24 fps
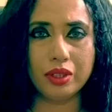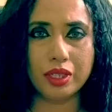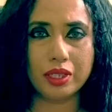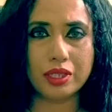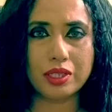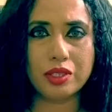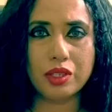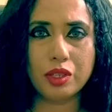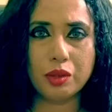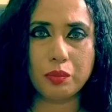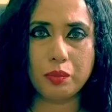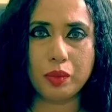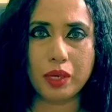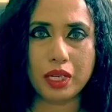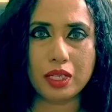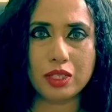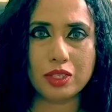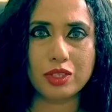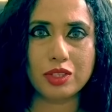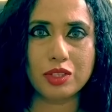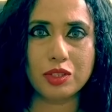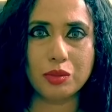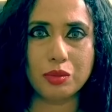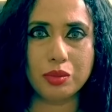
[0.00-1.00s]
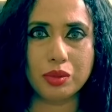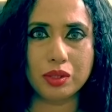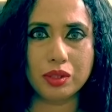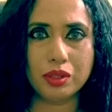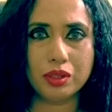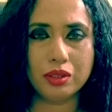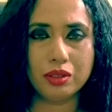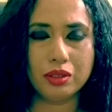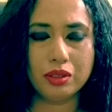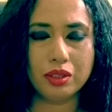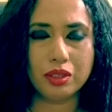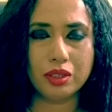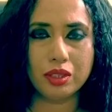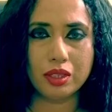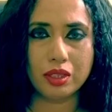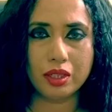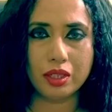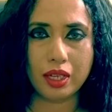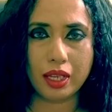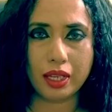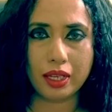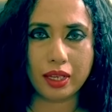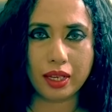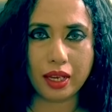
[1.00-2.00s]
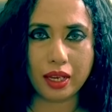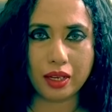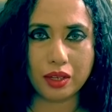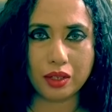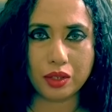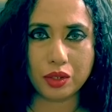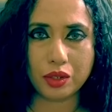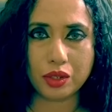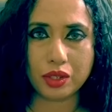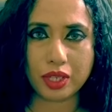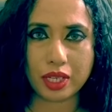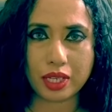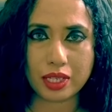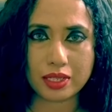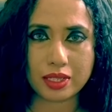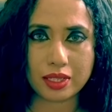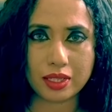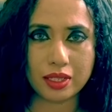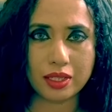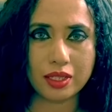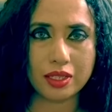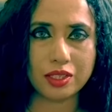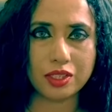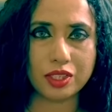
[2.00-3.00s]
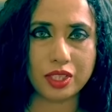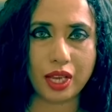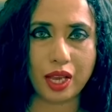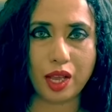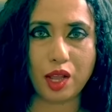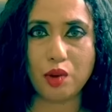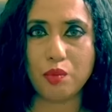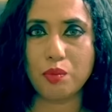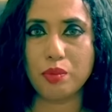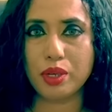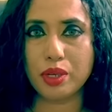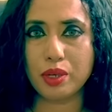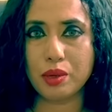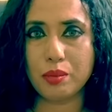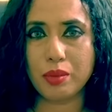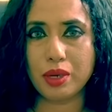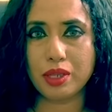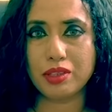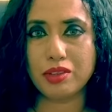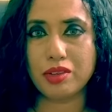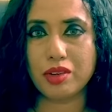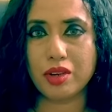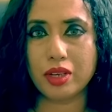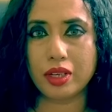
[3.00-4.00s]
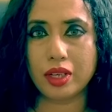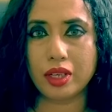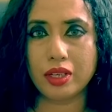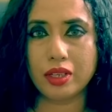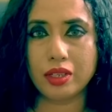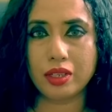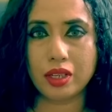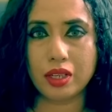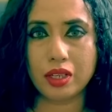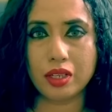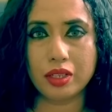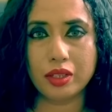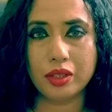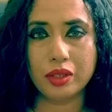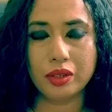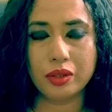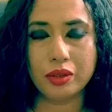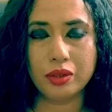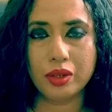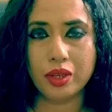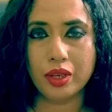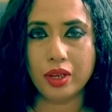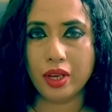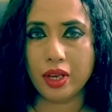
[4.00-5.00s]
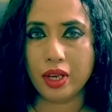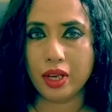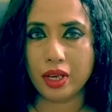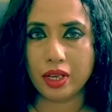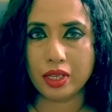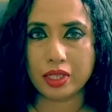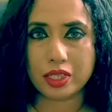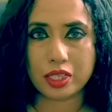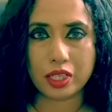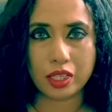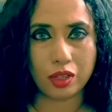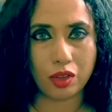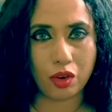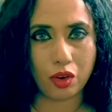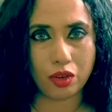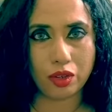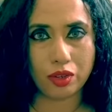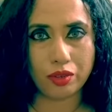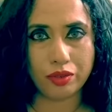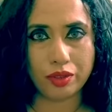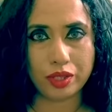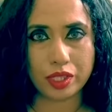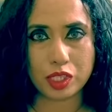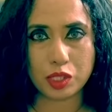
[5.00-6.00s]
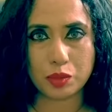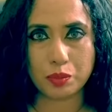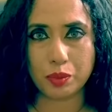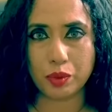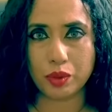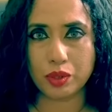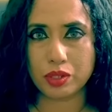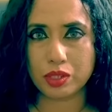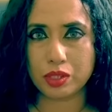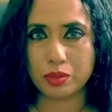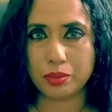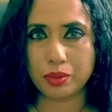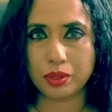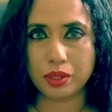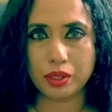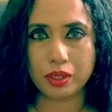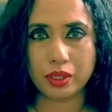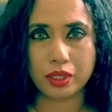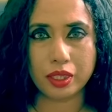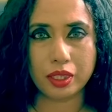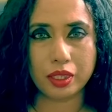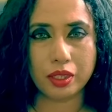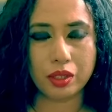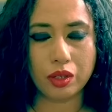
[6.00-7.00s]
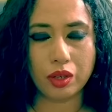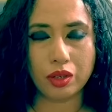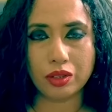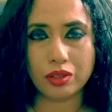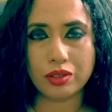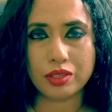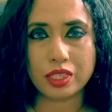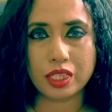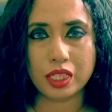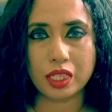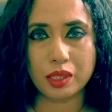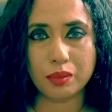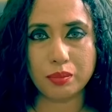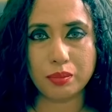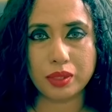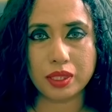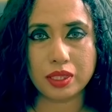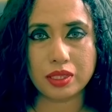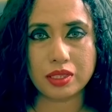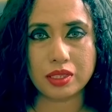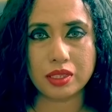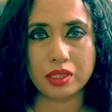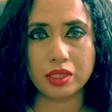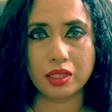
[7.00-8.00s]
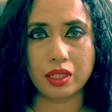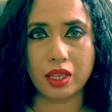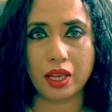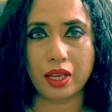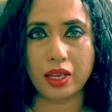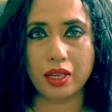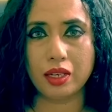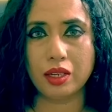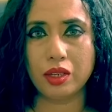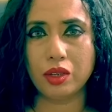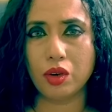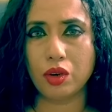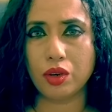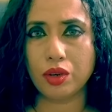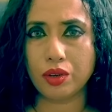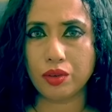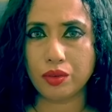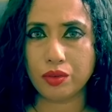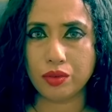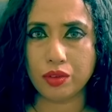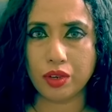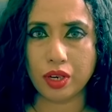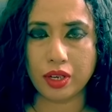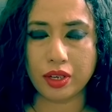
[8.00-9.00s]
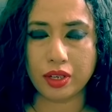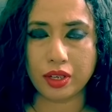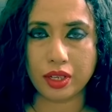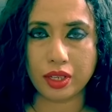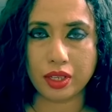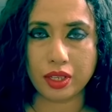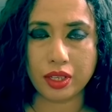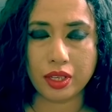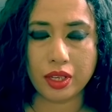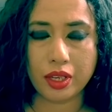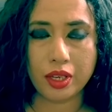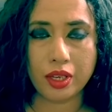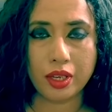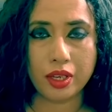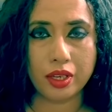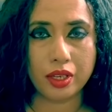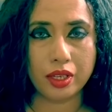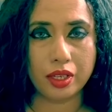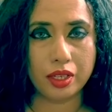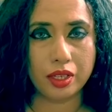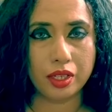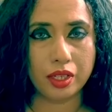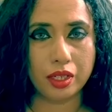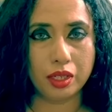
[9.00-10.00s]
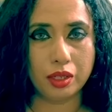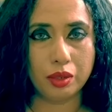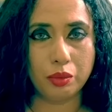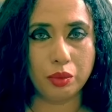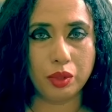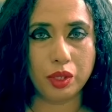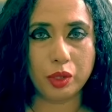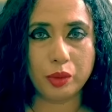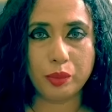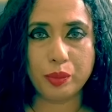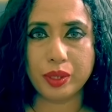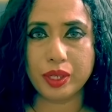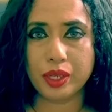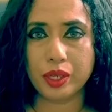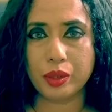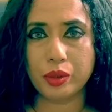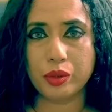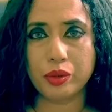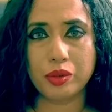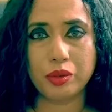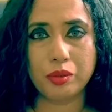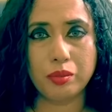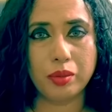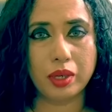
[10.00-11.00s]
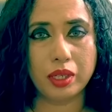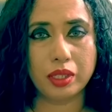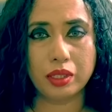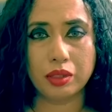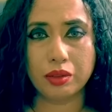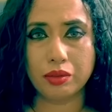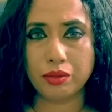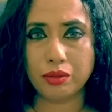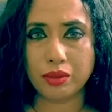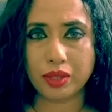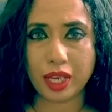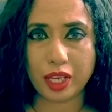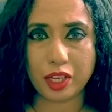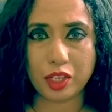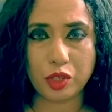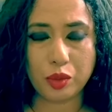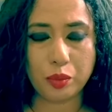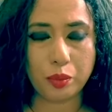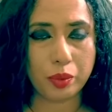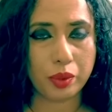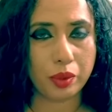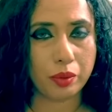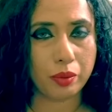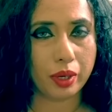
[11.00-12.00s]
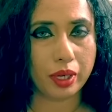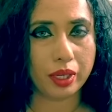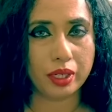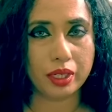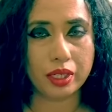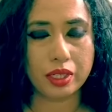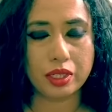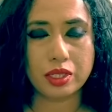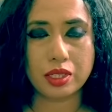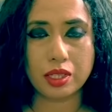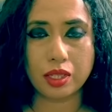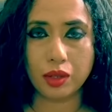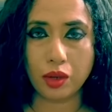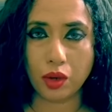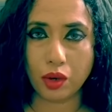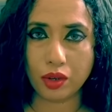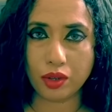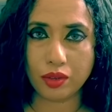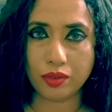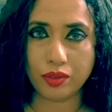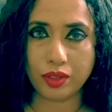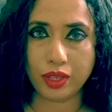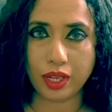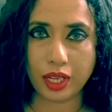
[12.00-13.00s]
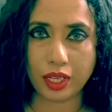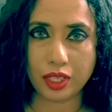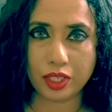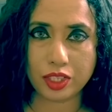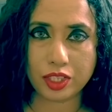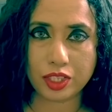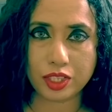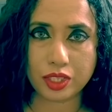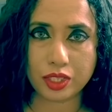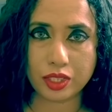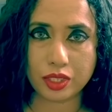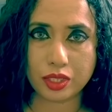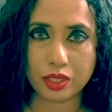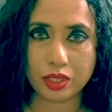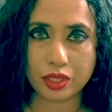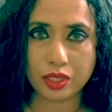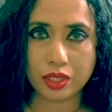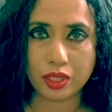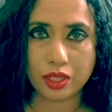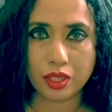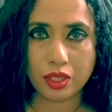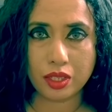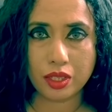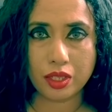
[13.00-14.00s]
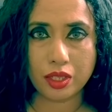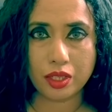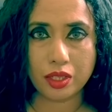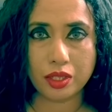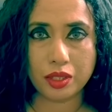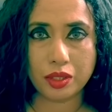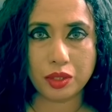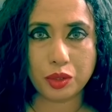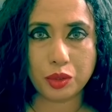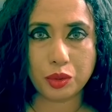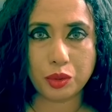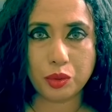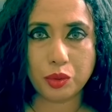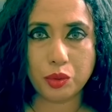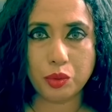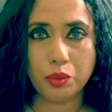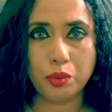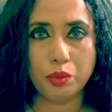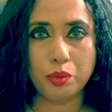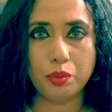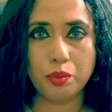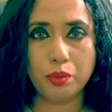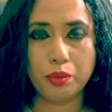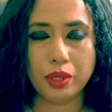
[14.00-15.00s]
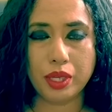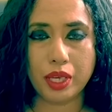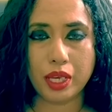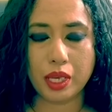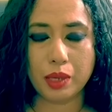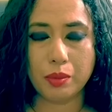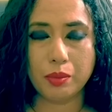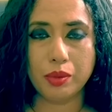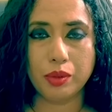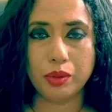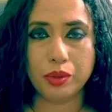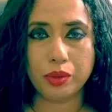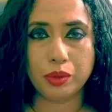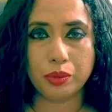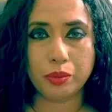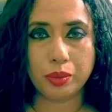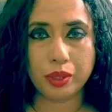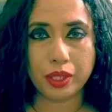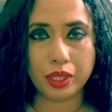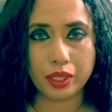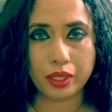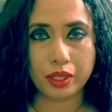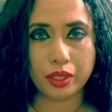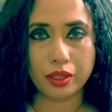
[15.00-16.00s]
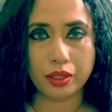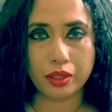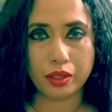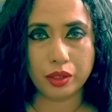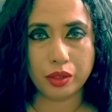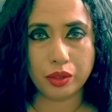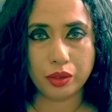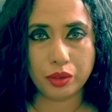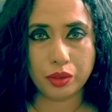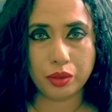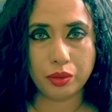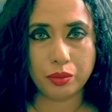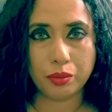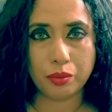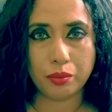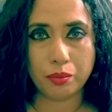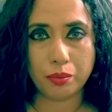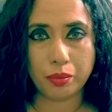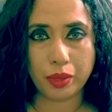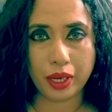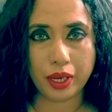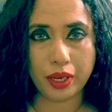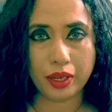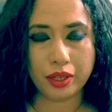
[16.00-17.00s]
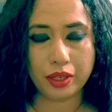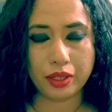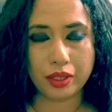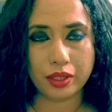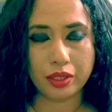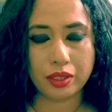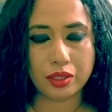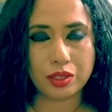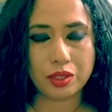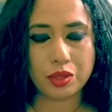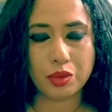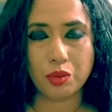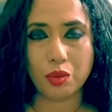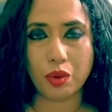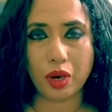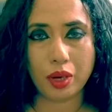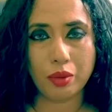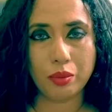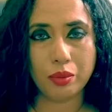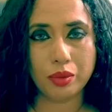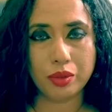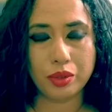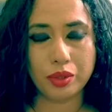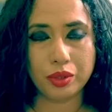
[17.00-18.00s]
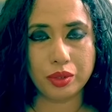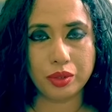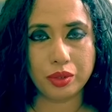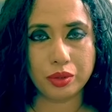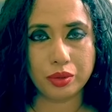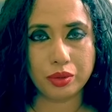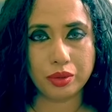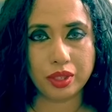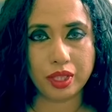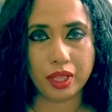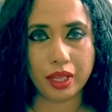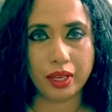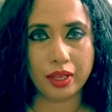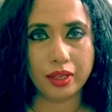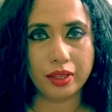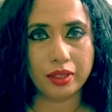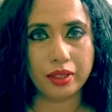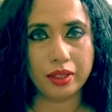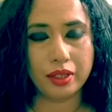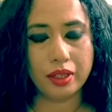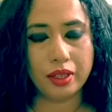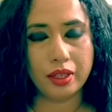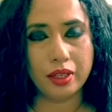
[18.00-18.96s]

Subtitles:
It's not pleasurable. Like raising a child, being a mother, I can tell you, it's a lot of responsibility, lot of sleepless night, lot of worry. Will you be a good mother? Can you provide? It's a lot of tension to be able to be a good parent. So why would you do that?